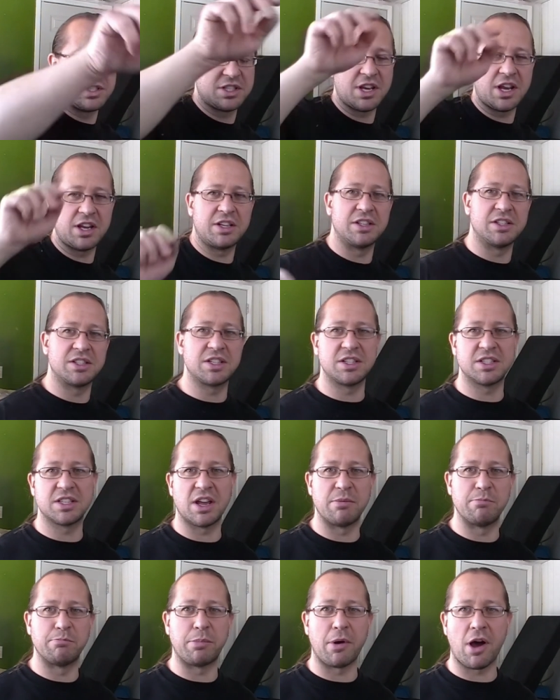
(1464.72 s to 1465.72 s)
sitting since
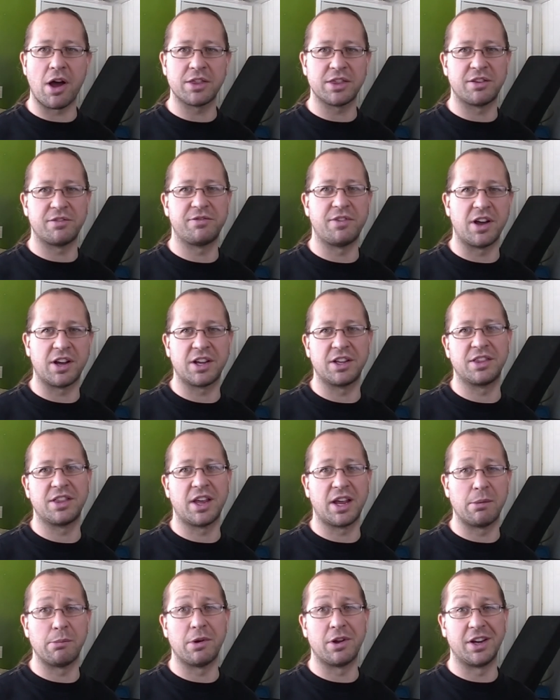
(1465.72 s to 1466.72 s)
I bought the fucking
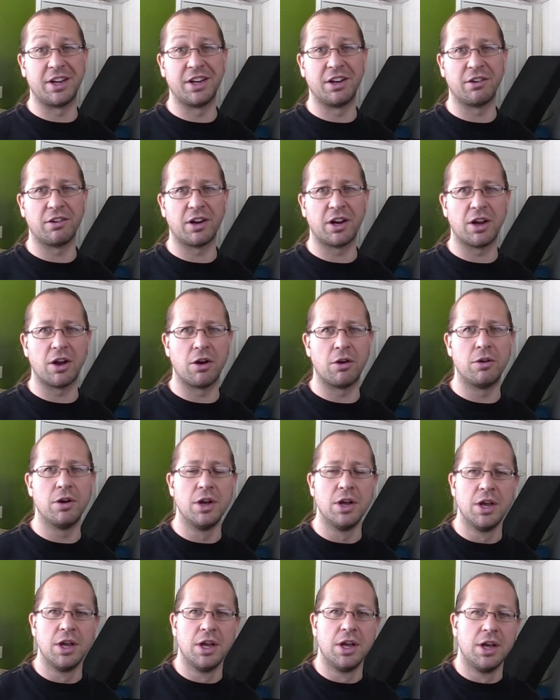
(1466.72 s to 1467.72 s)
thing about a year ago.
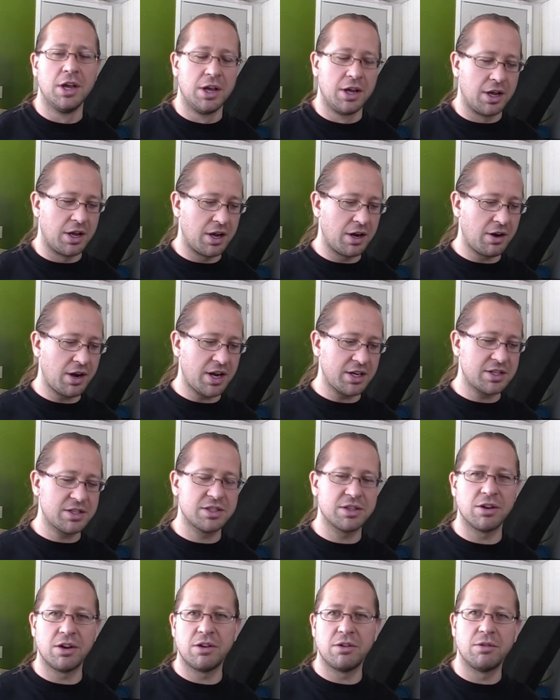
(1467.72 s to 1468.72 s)
All right,
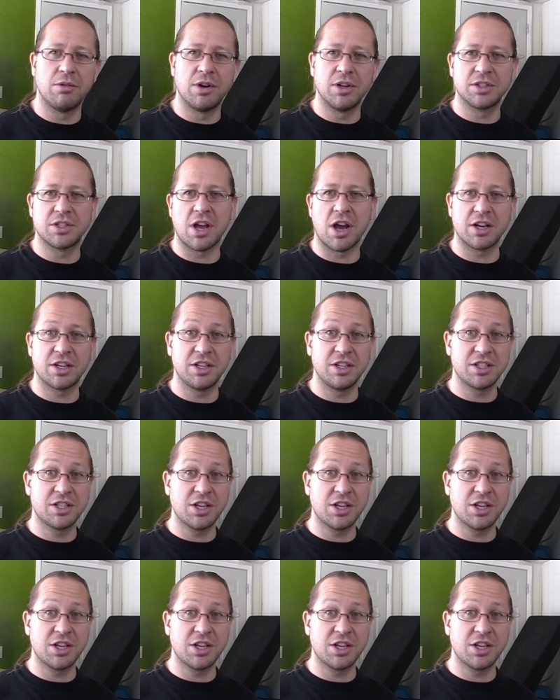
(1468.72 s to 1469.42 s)
so we'll talk to you